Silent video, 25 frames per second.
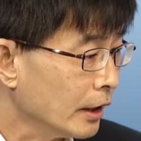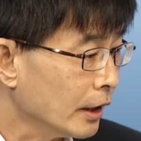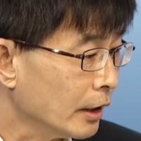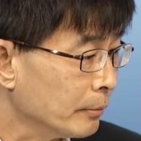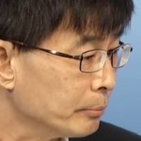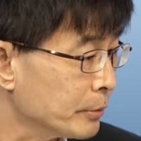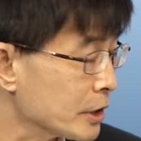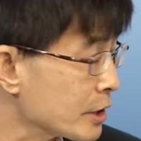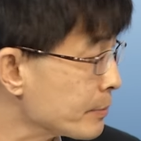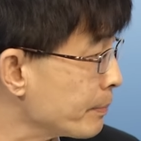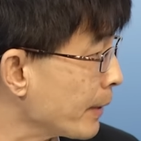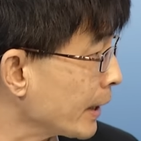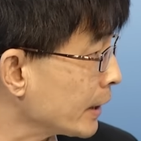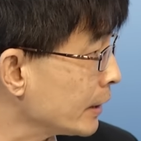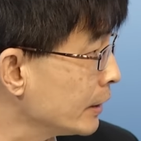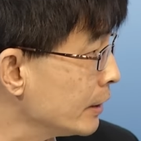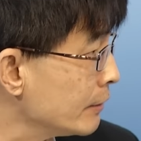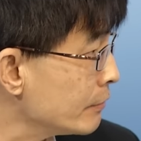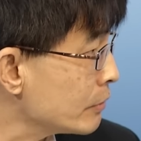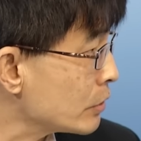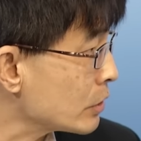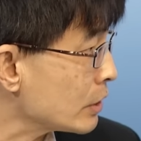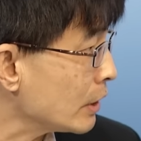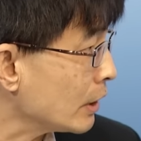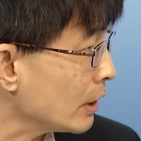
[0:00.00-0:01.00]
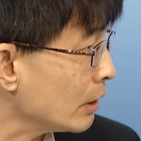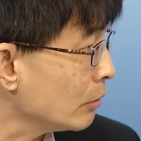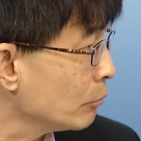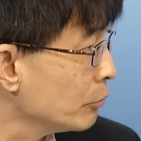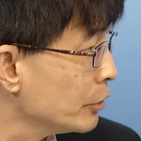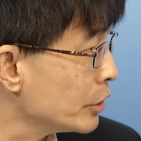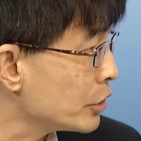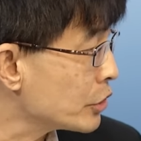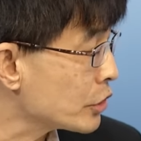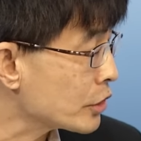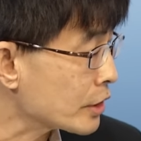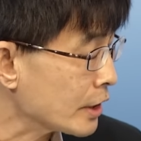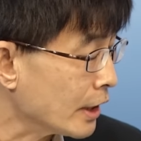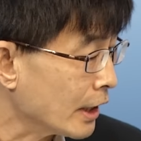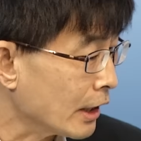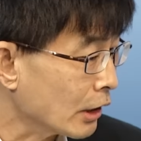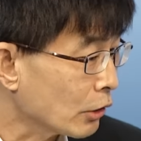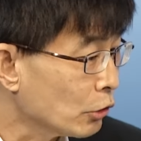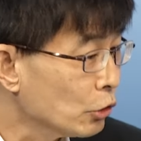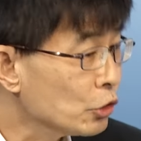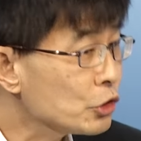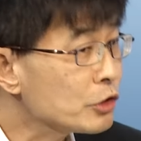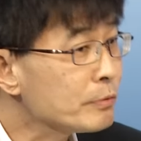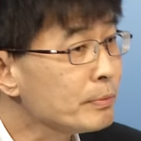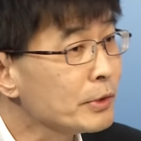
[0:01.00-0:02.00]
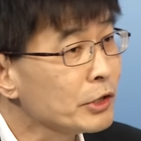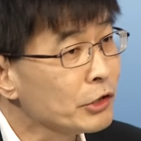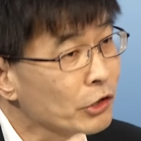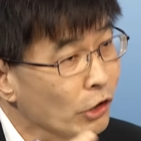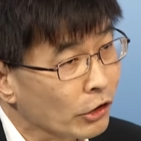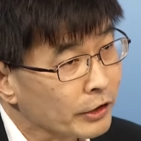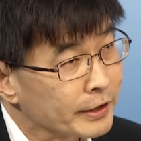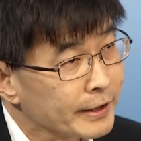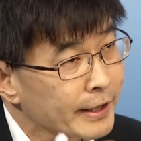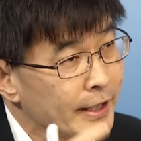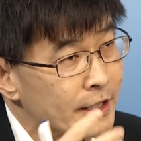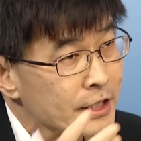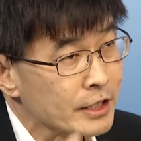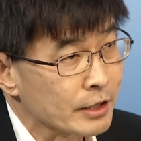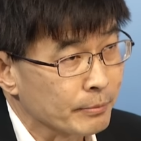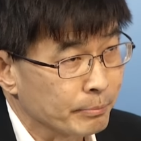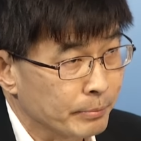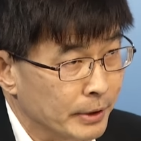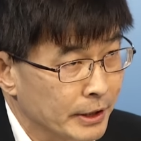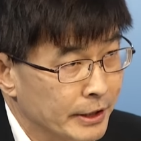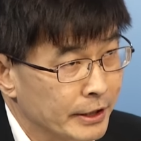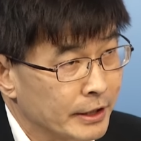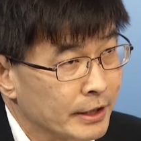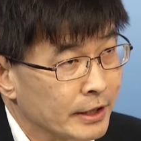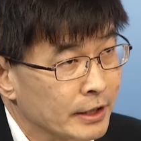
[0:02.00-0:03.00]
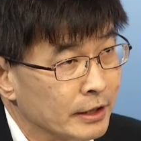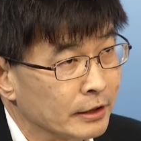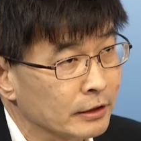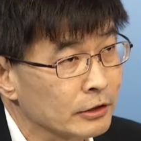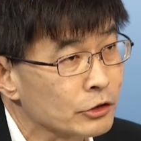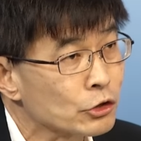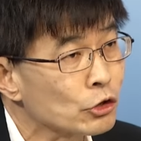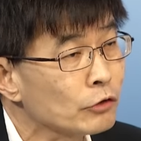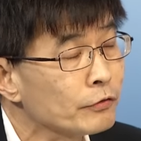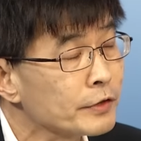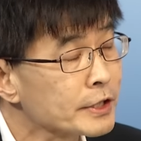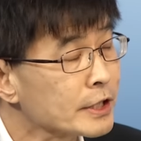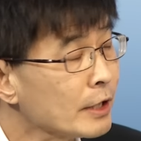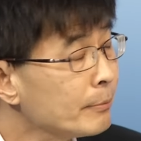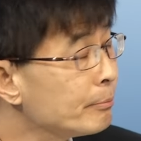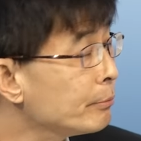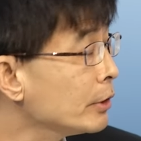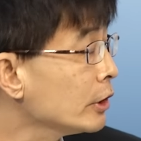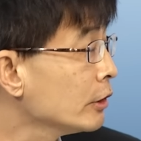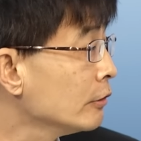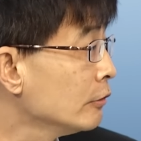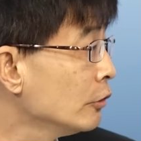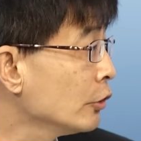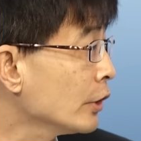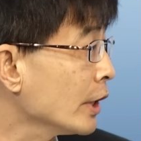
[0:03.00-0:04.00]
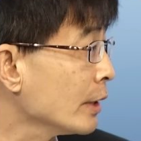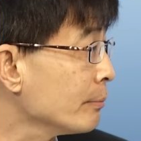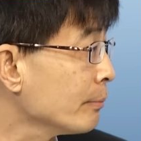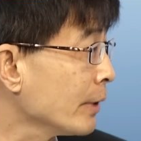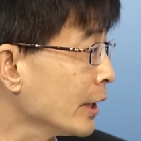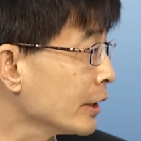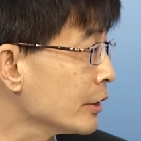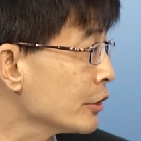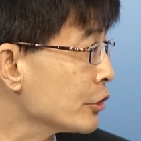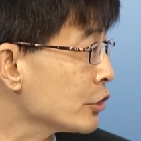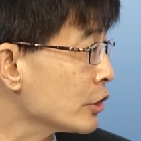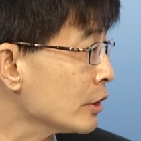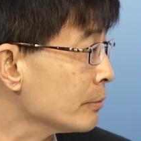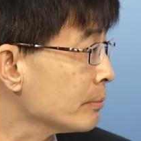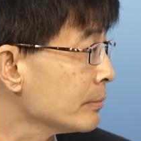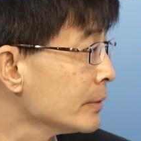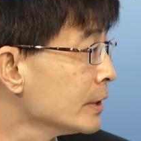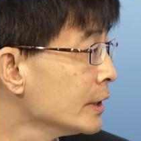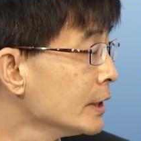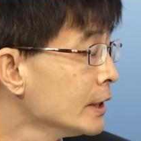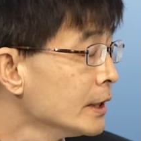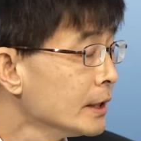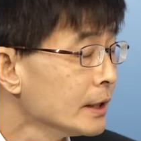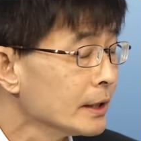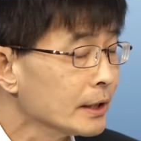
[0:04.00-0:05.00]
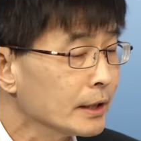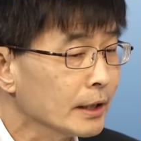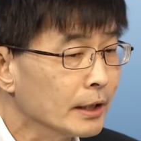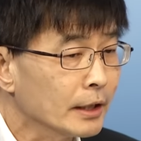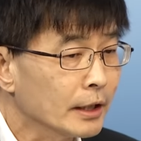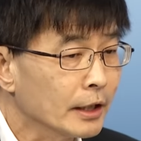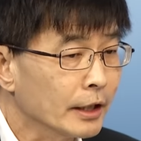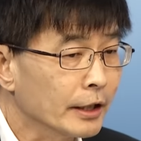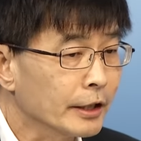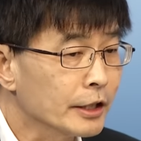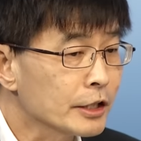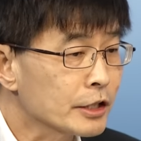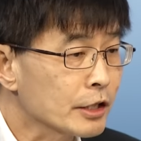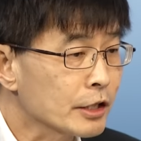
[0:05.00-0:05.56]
perspectives which goes beyond just the political. So for example, you look at Mothership, its